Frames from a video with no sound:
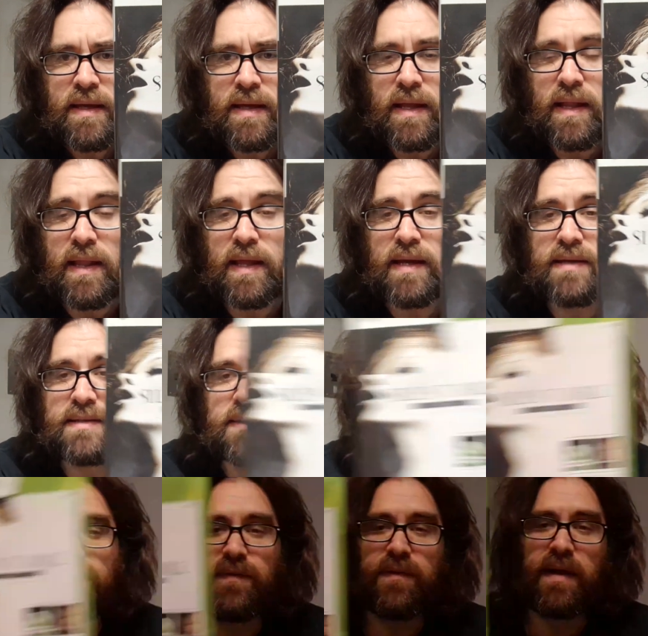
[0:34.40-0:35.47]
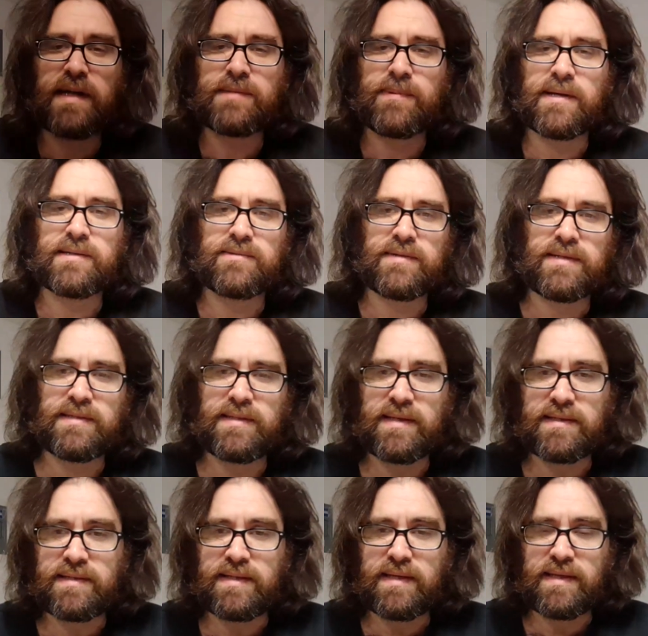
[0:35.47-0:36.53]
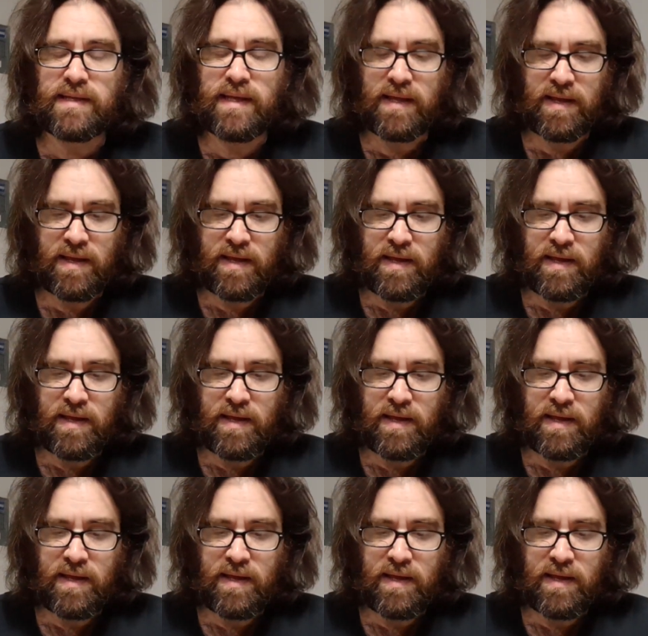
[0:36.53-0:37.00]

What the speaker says: collection for Xbox 360.